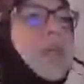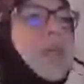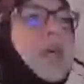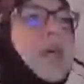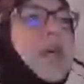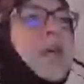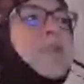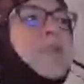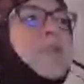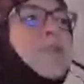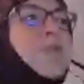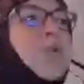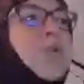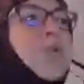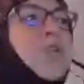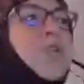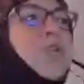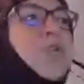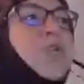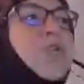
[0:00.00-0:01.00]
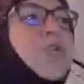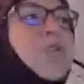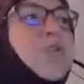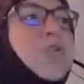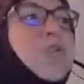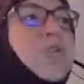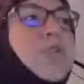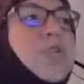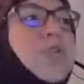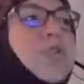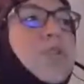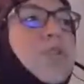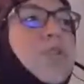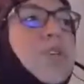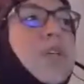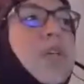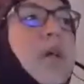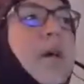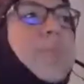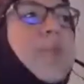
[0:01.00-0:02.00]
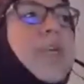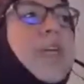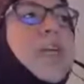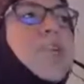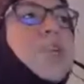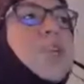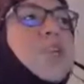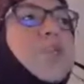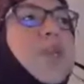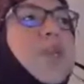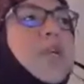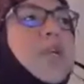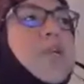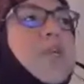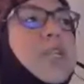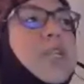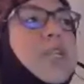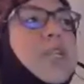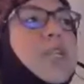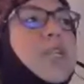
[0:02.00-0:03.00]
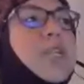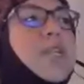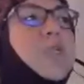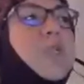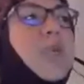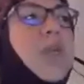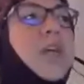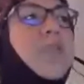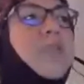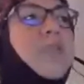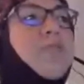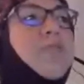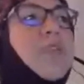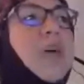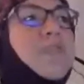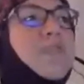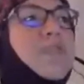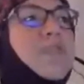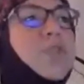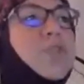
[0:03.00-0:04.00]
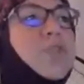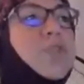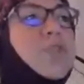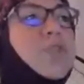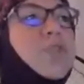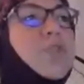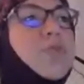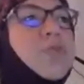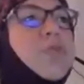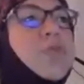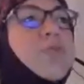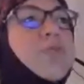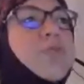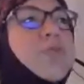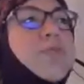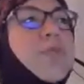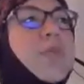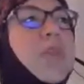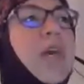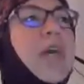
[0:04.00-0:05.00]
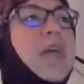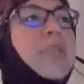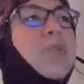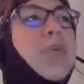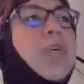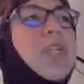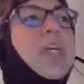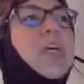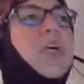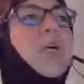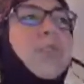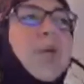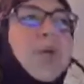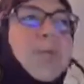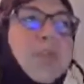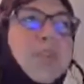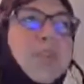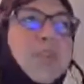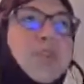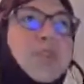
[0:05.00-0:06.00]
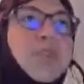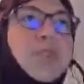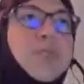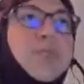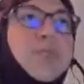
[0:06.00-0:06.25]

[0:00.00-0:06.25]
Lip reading: and we will choose application parameters. We have 5 nodes too, and we click on Publish.